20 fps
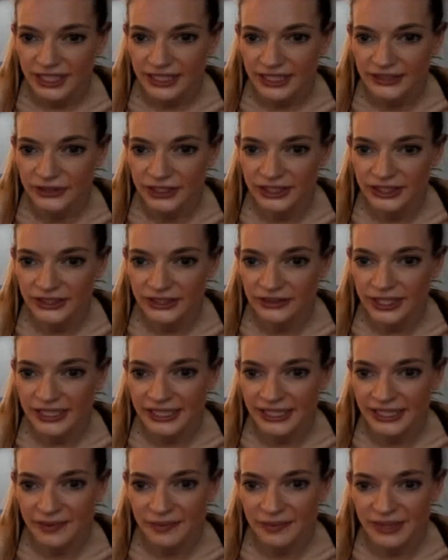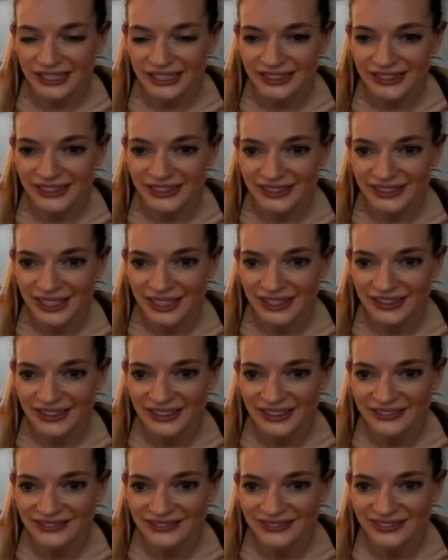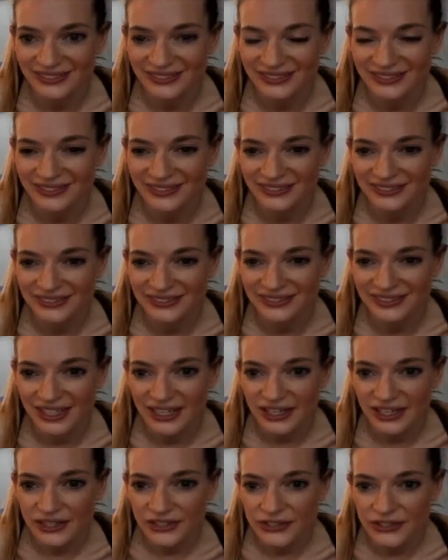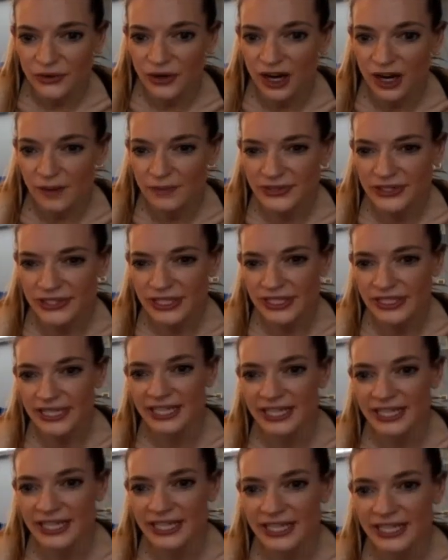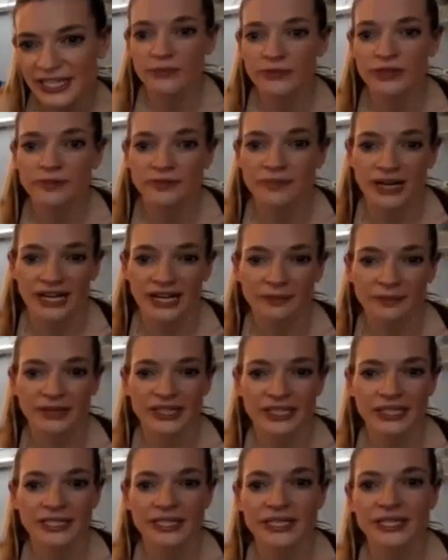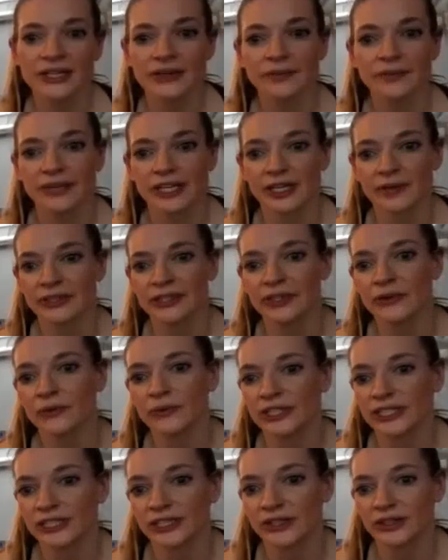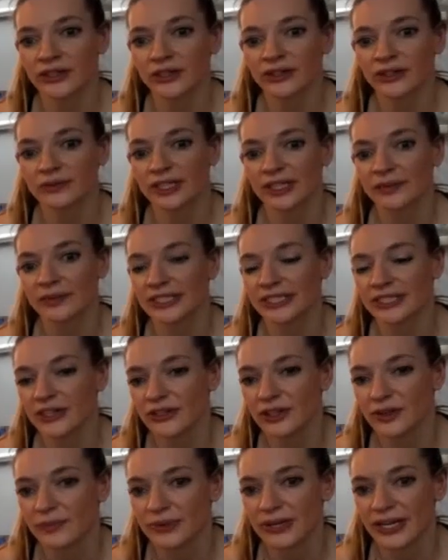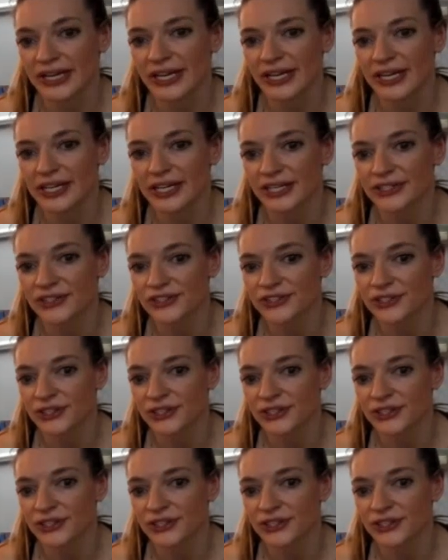And when you're ready, come back to center. So option to take one more back bend here, maybe a wheel, maybe another bridge.